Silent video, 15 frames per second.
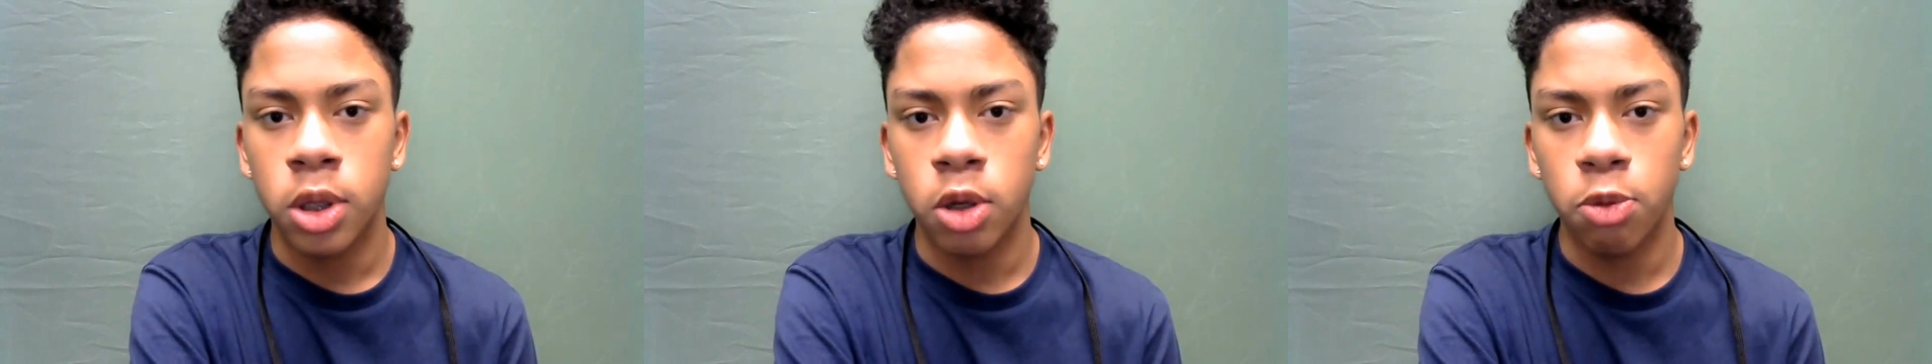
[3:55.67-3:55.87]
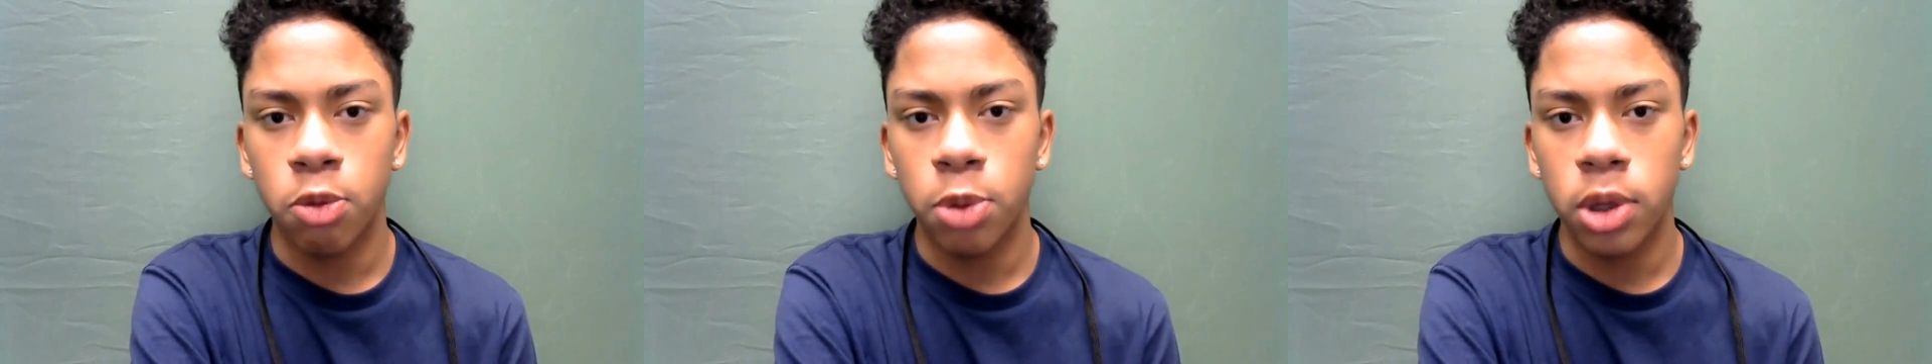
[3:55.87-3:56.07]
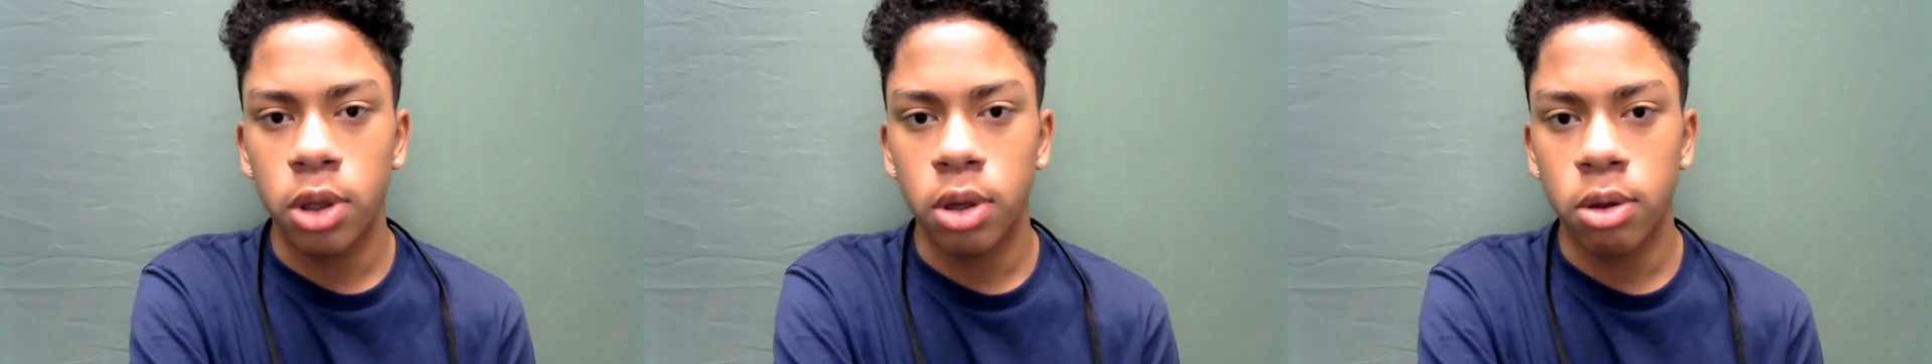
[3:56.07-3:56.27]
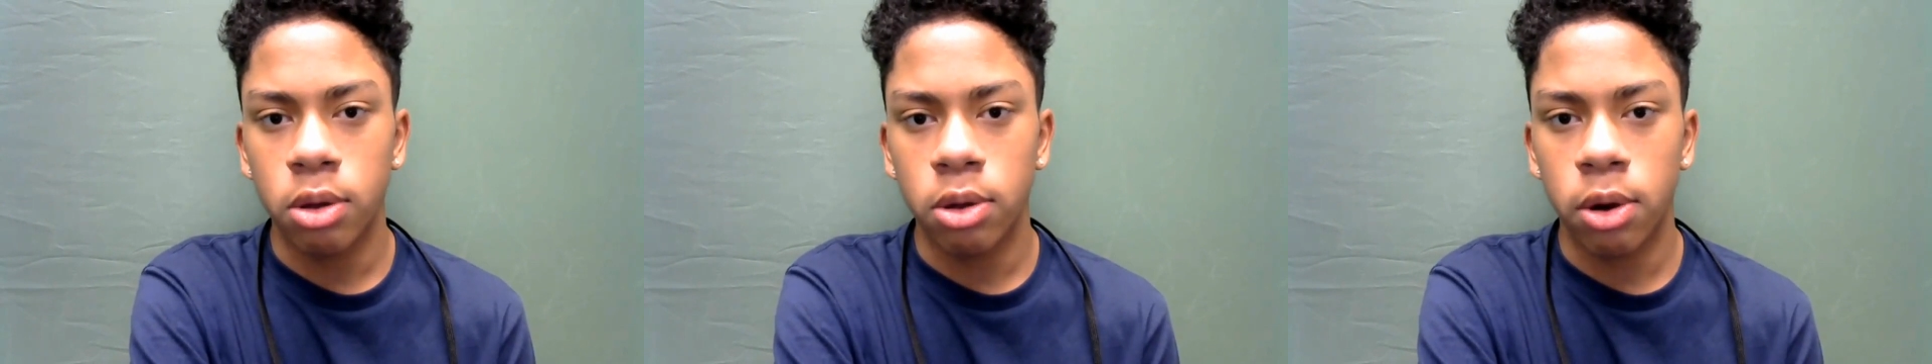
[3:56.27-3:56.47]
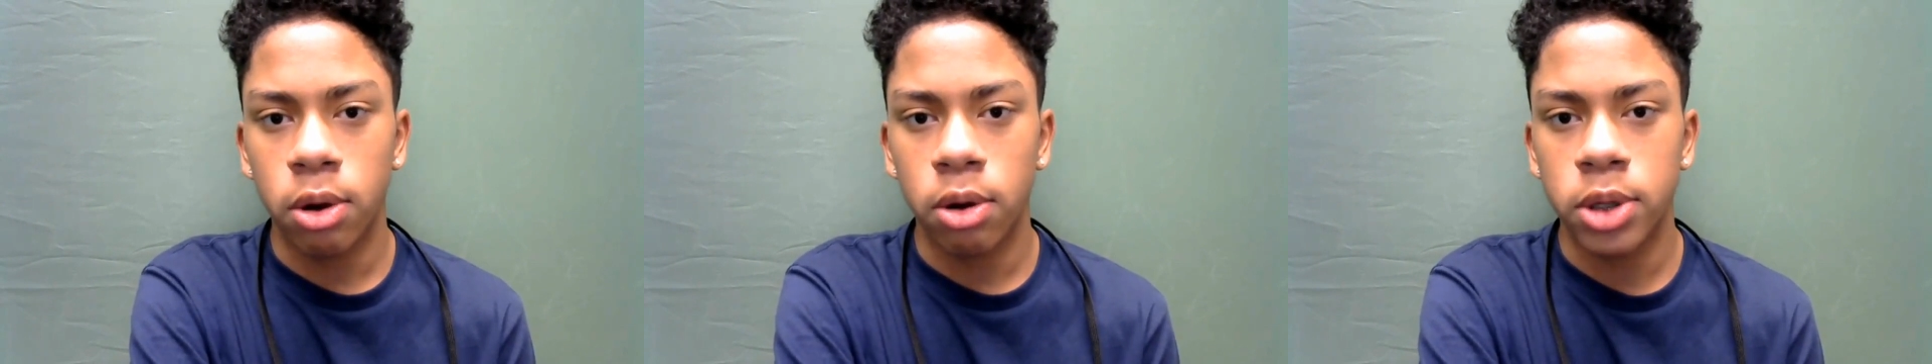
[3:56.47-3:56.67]
There will be
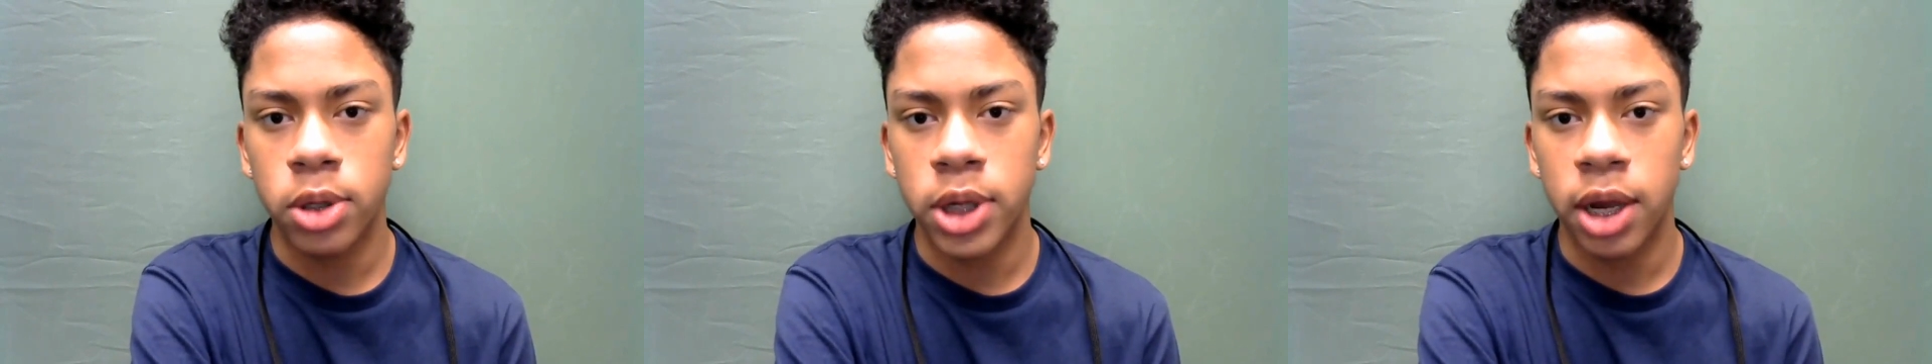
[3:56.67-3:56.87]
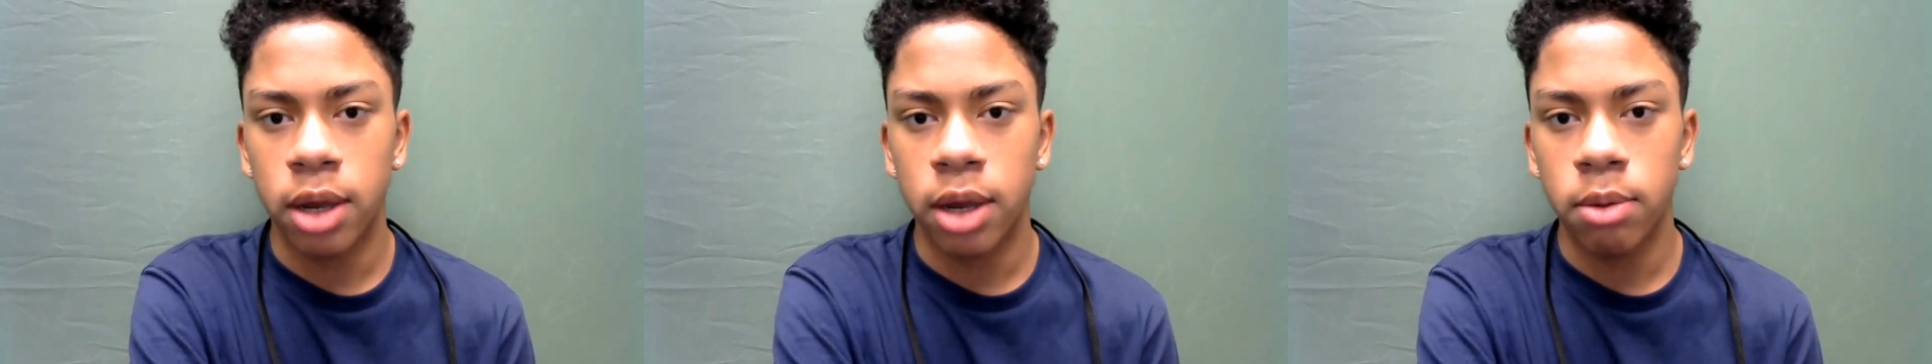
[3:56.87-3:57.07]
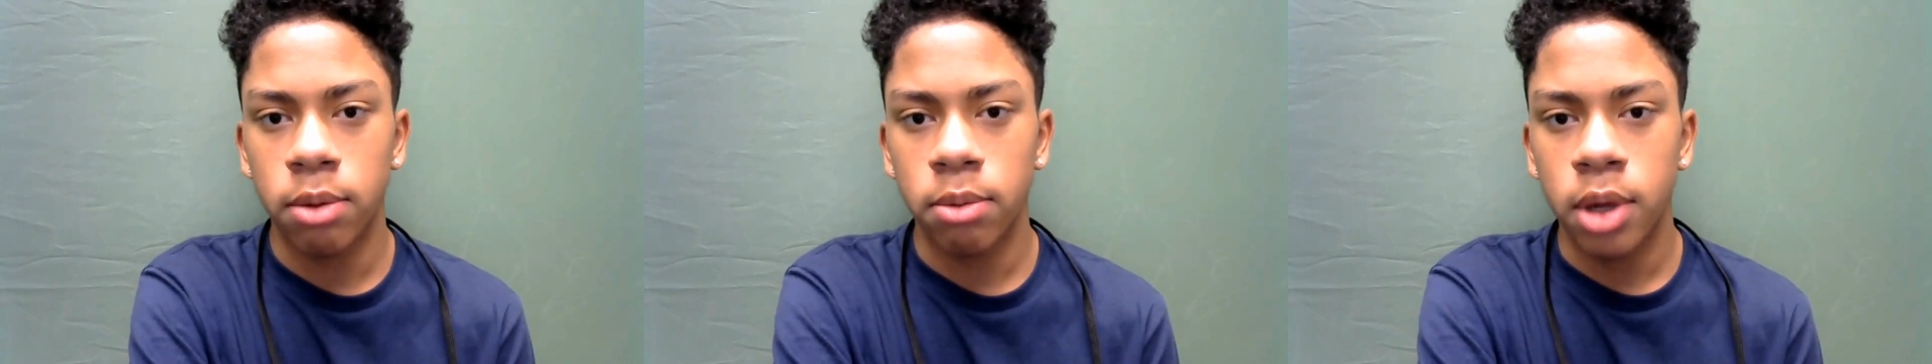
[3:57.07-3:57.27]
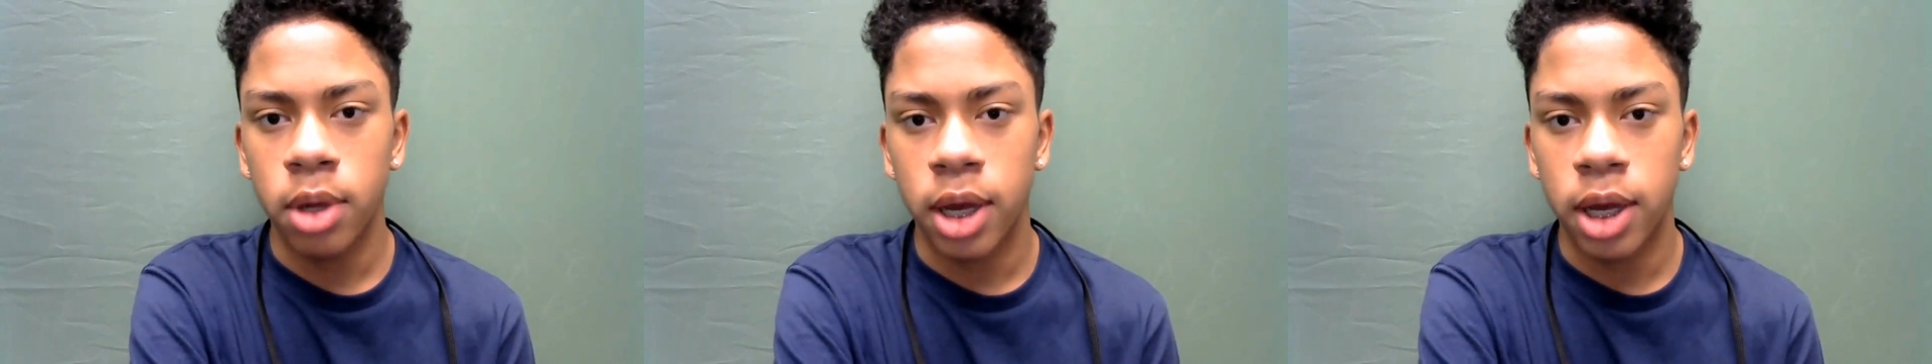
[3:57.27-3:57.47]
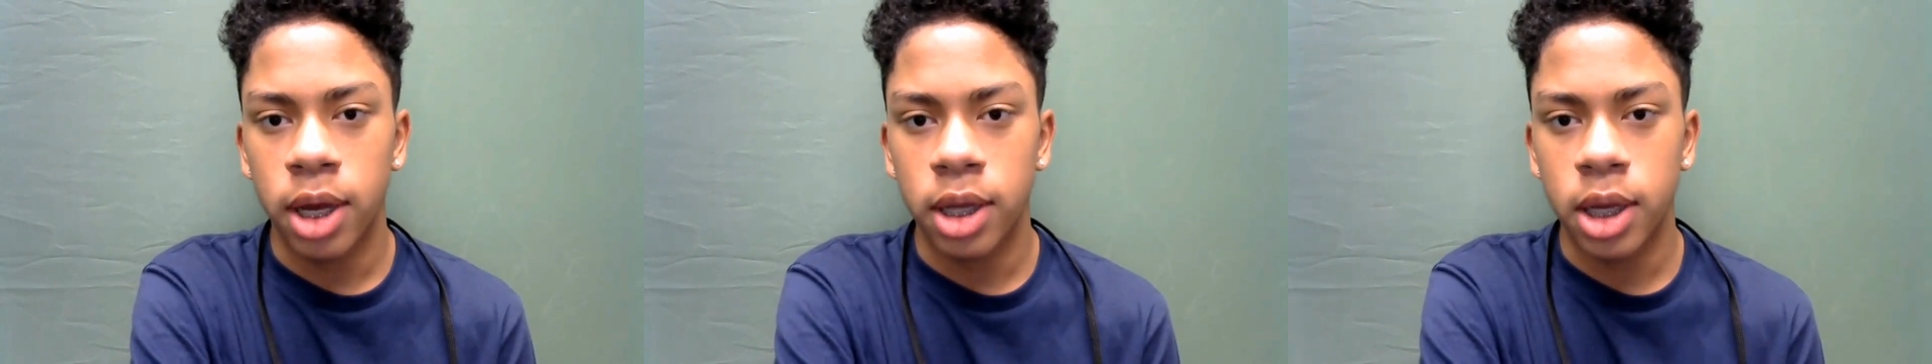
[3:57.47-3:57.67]
no girls game
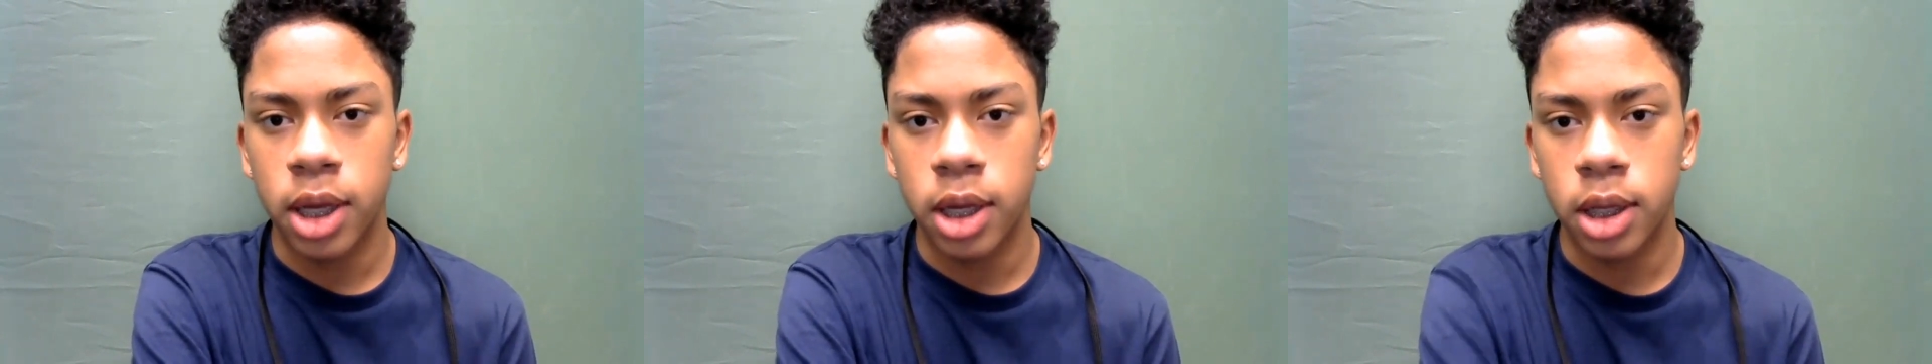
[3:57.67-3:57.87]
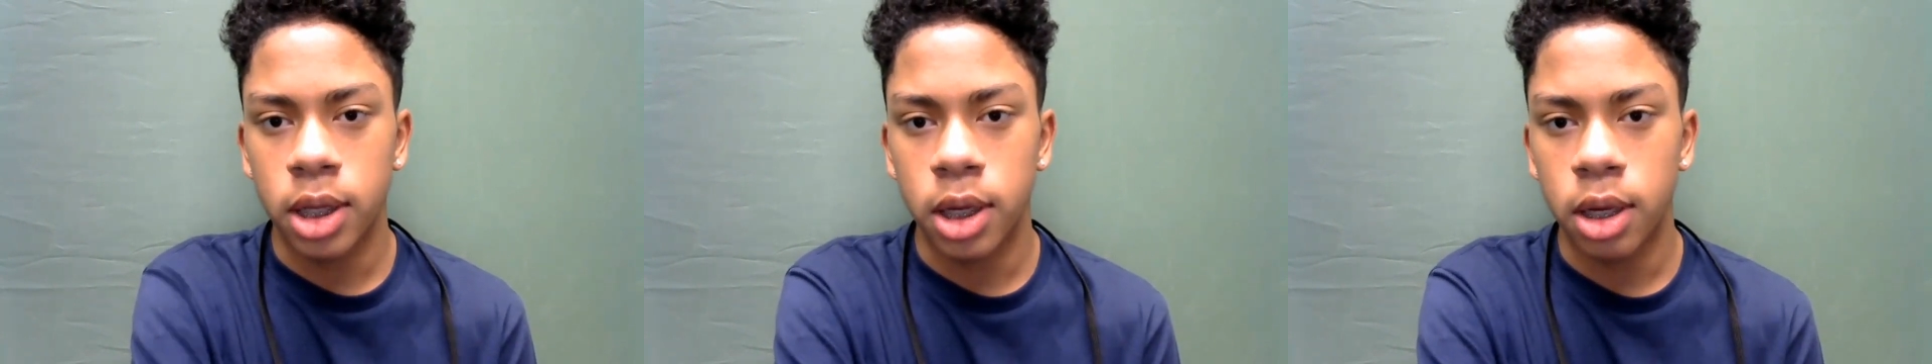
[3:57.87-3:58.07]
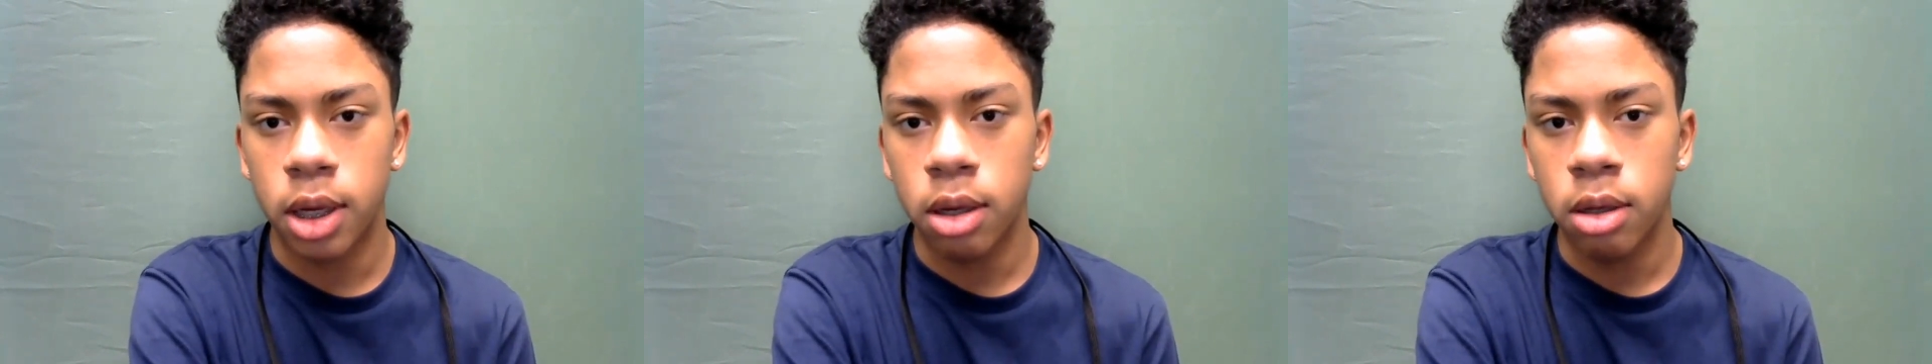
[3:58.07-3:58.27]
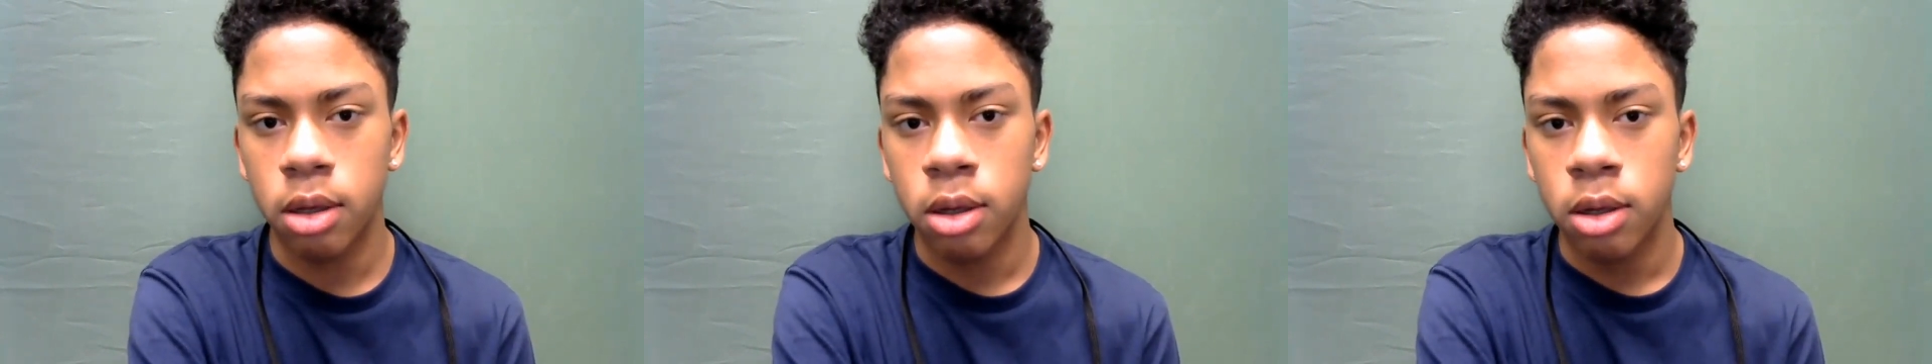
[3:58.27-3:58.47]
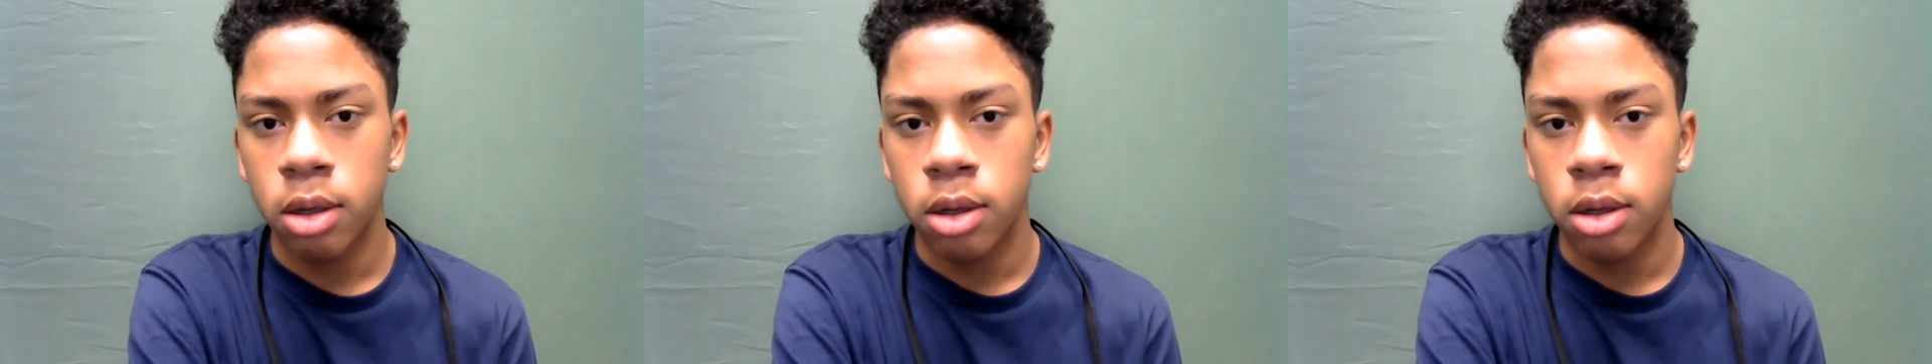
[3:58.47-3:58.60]
at that day.